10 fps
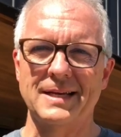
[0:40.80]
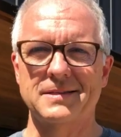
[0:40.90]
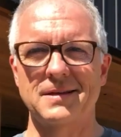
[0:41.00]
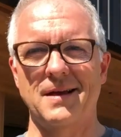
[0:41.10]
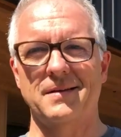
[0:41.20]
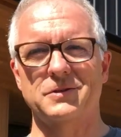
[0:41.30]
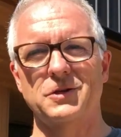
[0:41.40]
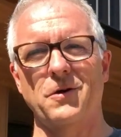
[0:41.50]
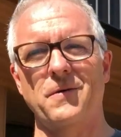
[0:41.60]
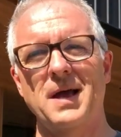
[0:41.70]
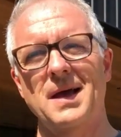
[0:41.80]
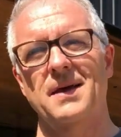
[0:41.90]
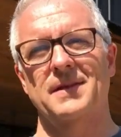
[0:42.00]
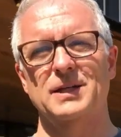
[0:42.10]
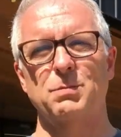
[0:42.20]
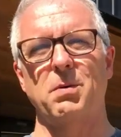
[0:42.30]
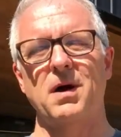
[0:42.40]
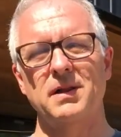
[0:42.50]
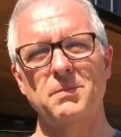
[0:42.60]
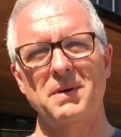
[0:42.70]
Excel. So that's
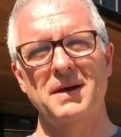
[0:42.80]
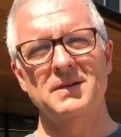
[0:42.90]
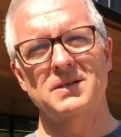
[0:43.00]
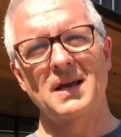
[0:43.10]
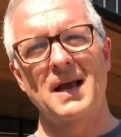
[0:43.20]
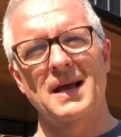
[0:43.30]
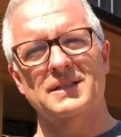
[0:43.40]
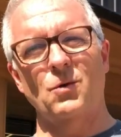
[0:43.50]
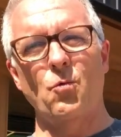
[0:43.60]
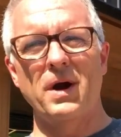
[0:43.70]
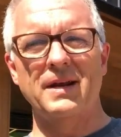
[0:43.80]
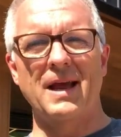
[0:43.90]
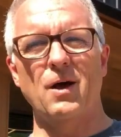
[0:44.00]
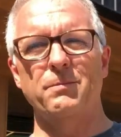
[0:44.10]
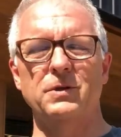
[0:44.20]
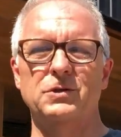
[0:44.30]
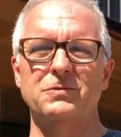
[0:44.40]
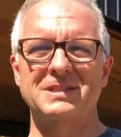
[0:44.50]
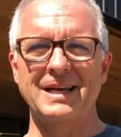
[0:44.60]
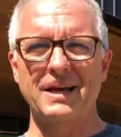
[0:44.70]
Polybase. It's a way to help you do
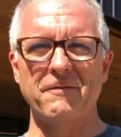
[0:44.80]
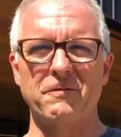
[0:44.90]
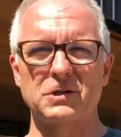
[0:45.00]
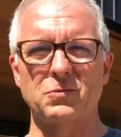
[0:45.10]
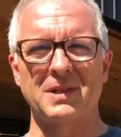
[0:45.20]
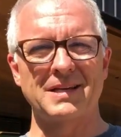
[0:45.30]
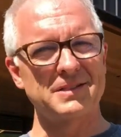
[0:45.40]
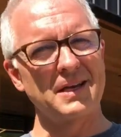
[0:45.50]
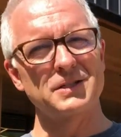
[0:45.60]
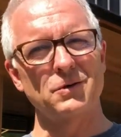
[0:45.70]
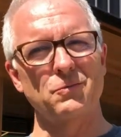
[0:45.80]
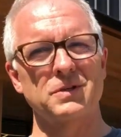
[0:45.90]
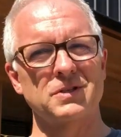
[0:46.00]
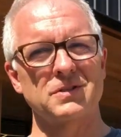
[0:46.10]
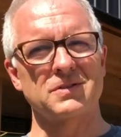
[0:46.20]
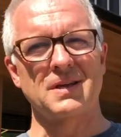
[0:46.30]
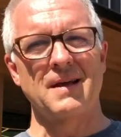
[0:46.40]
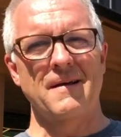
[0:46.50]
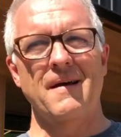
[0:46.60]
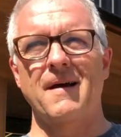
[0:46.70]
data virtualization, which is
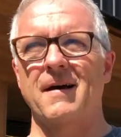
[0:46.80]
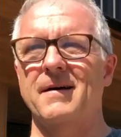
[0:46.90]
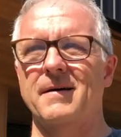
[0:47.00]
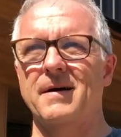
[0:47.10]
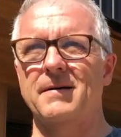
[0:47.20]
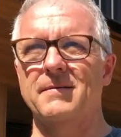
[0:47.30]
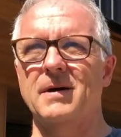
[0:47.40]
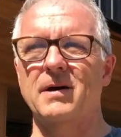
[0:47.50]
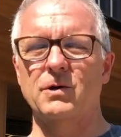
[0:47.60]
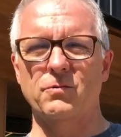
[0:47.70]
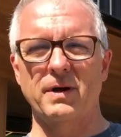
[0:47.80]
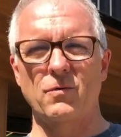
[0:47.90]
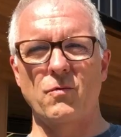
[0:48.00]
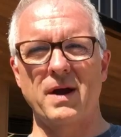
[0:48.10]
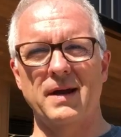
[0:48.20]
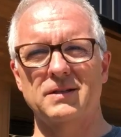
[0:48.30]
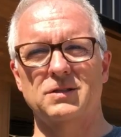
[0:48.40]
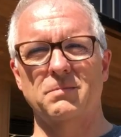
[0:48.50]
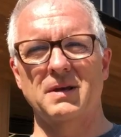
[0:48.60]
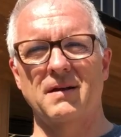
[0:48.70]
a great way
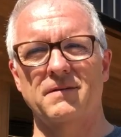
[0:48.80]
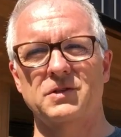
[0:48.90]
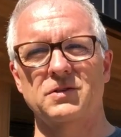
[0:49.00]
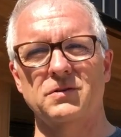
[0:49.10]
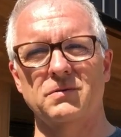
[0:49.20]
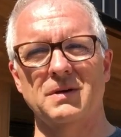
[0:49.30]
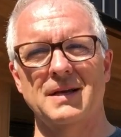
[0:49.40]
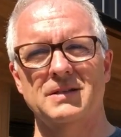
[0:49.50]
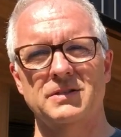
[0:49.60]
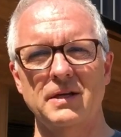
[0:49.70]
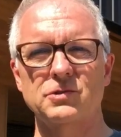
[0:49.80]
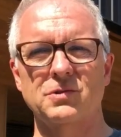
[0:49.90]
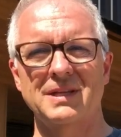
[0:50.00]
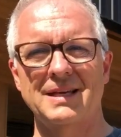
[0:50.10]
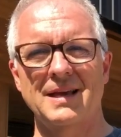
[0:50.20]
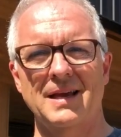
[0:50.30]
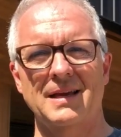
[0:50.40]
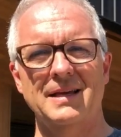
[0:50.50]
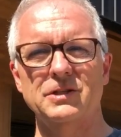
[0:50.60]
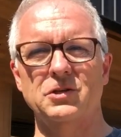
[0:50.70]
to be able to centrally
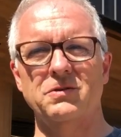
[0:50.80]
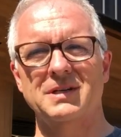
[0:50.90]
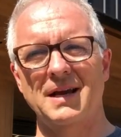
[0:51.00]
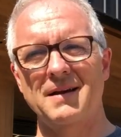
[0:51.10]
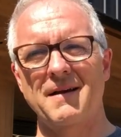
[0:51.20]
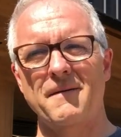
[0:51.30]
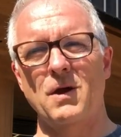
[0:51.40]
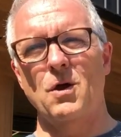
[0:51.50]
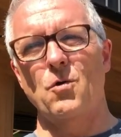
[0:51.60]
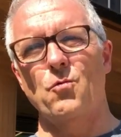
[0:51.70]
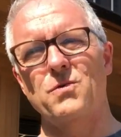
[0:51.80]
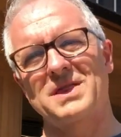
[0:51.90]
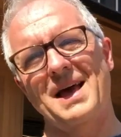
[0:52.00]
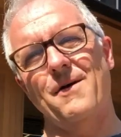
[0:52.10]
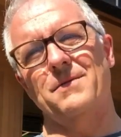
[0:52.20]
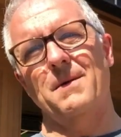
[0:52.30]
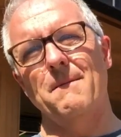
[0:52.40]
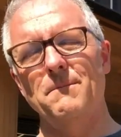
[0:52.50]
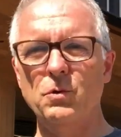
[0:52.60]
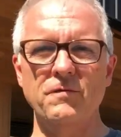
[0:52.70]
get to your data without
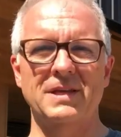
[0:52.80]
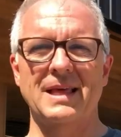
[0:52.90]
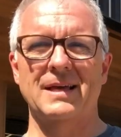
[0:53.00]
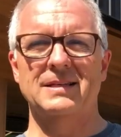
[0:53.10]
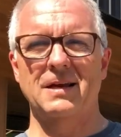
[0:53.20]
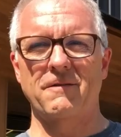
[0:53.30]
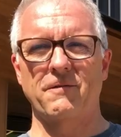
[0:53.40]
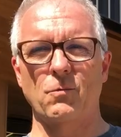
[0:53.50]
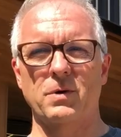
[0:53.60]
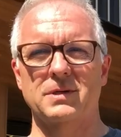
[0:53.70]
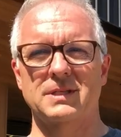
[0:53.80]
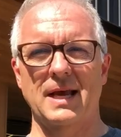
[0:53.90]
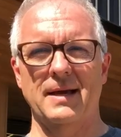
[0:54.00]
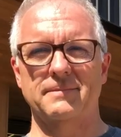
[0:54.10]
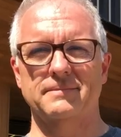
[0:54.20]
moving that data from where it's at.